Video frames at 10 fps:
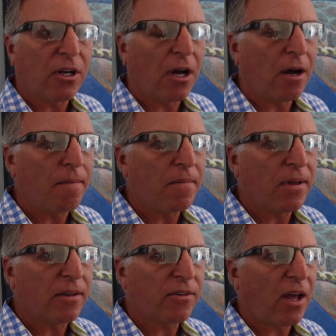
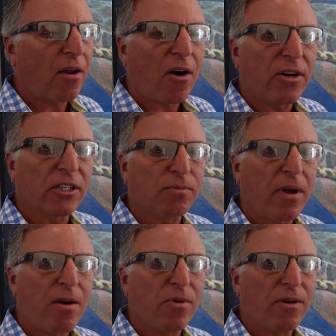It's kind of hard to
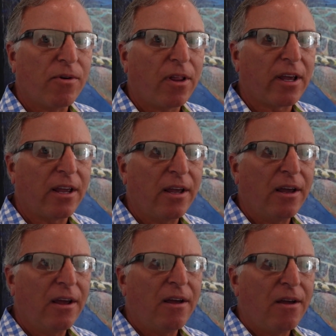explain when
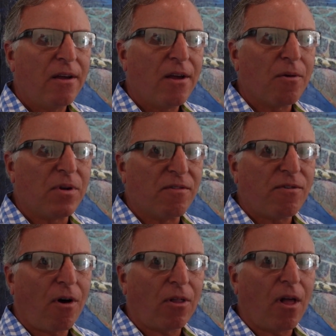you
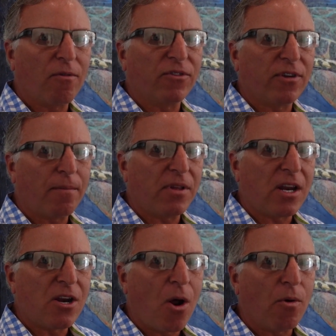fall in love with something
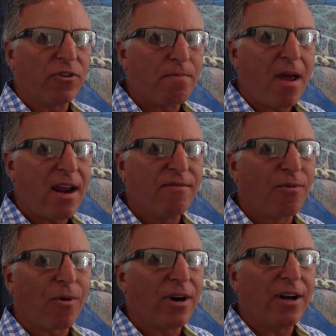and you know it's made
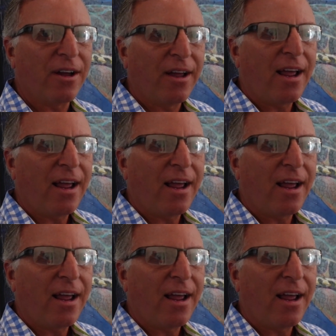for you,